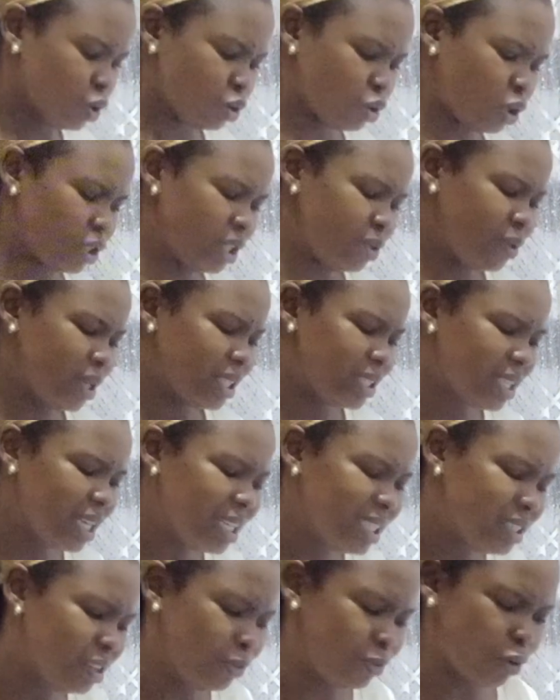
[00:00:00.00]
So the
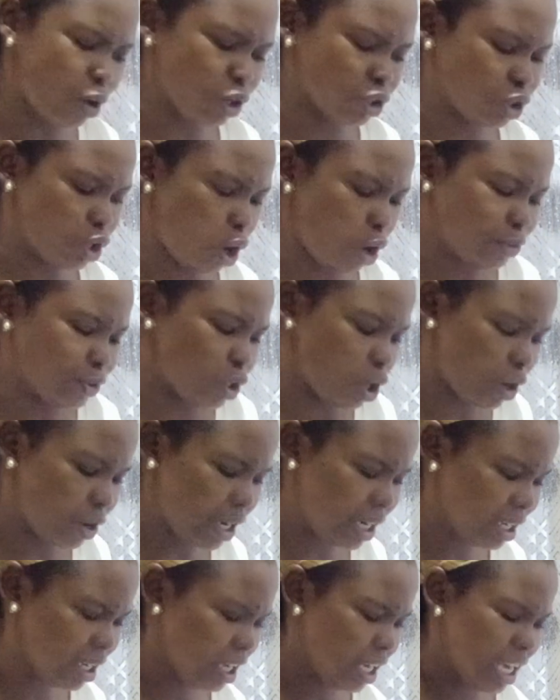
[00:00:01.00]
reason for
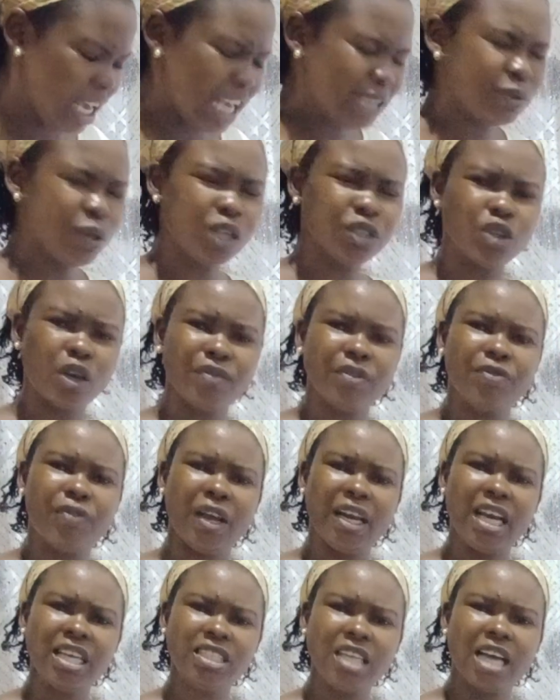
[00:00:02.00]
offshoring is because of the
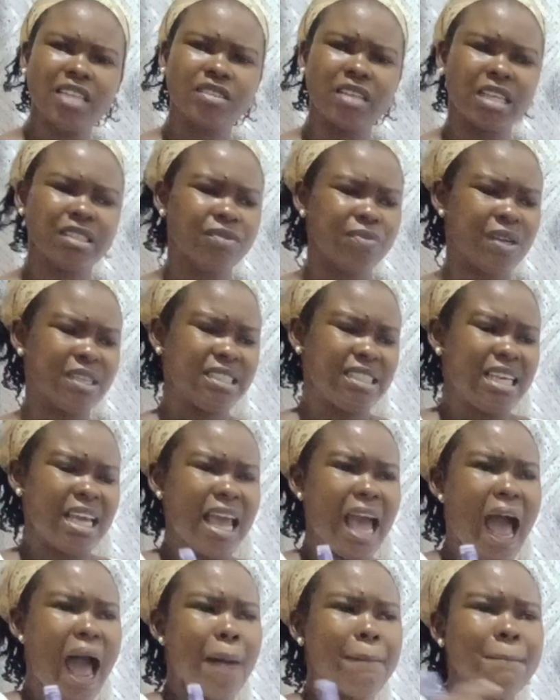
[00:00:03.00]
financial attractiveness.
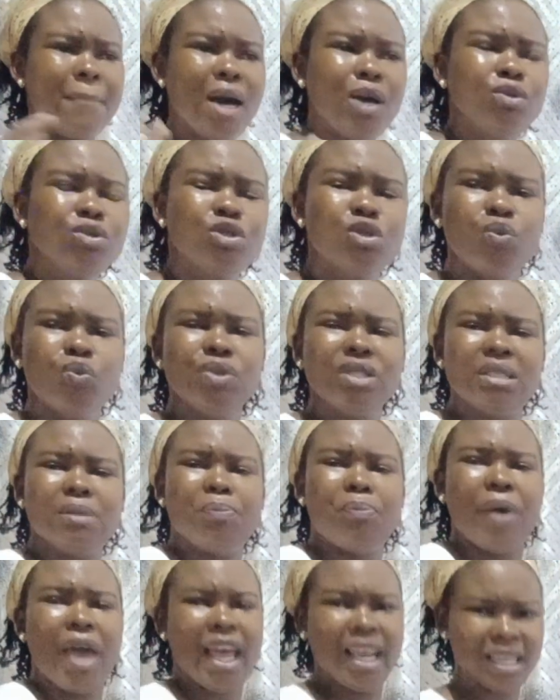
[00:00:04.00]
The amount you will
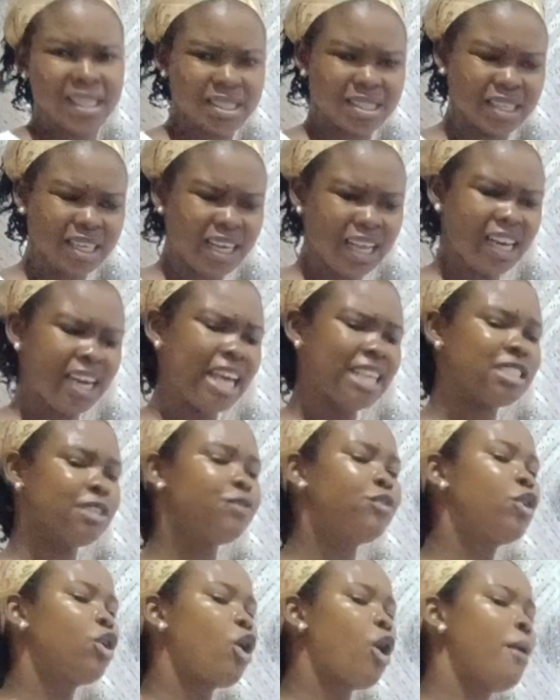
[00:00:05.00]
spend, let's
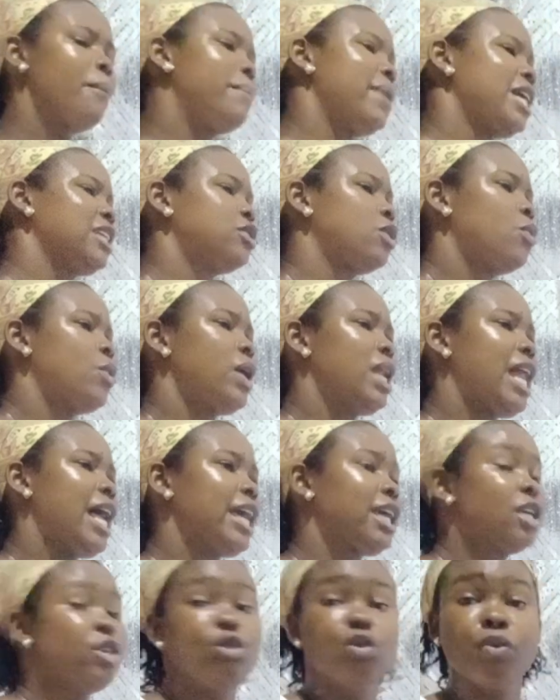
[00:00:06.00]
even compare somewhere
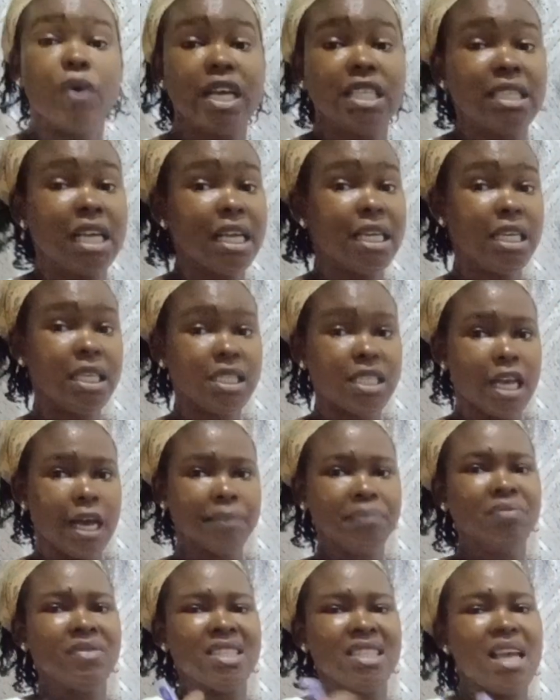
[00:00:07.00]
like US and
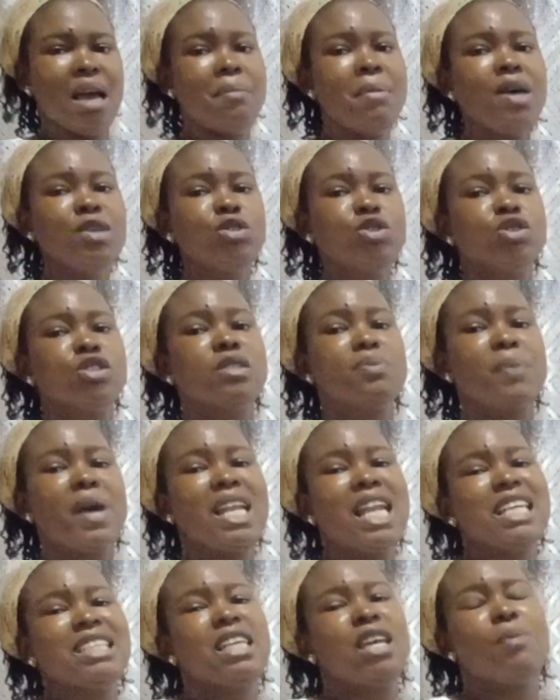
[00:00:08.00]
India. The amount you
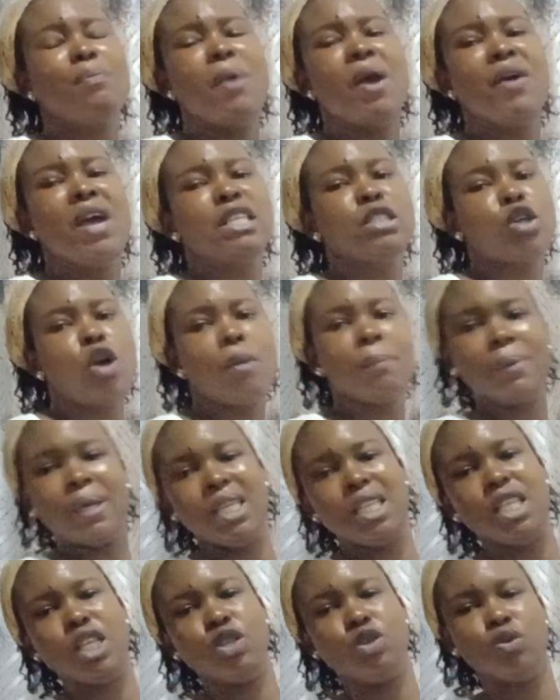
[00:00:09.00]
spend as a parent
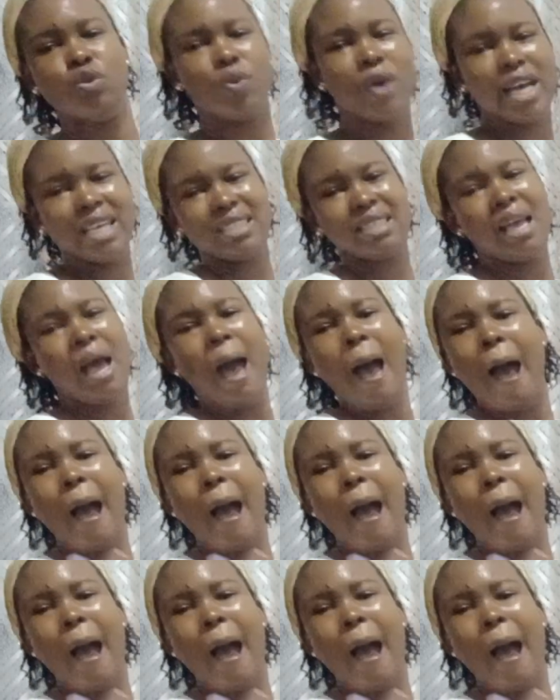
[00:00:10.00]
company in the US